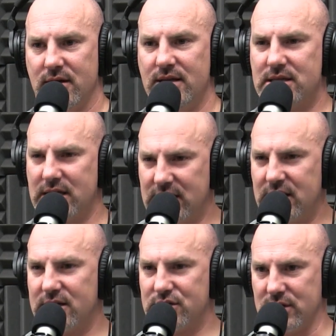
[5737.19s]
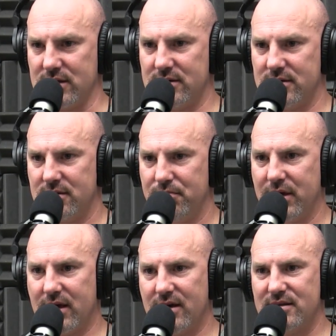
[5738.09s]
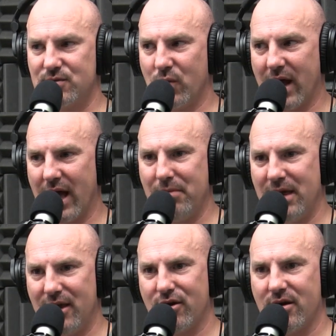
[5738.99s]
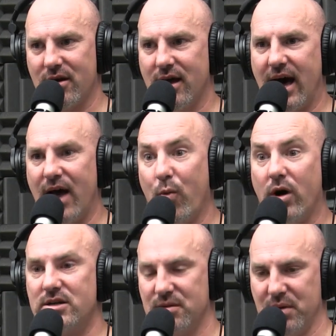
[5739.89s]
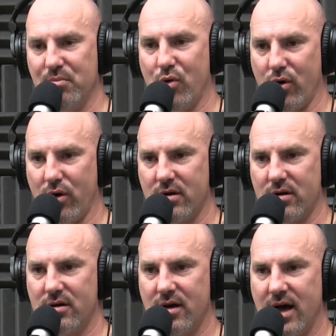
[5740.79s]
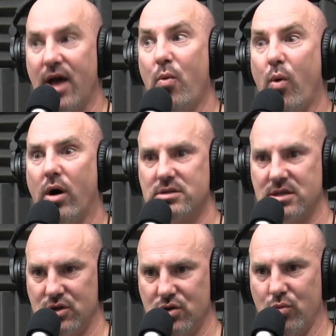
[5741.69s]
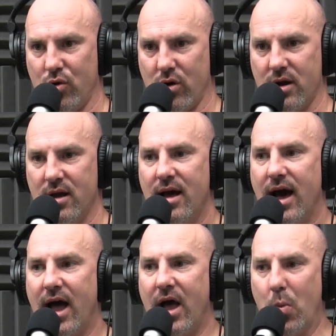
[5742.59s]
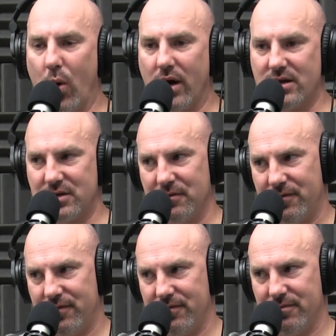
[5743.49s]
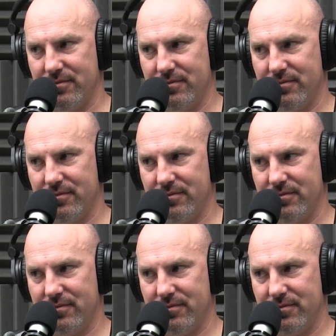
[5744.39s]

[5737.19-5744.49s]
It's an addiction because when I'm here, I want to be more. Mm-hmm. I want to do more. I want to f-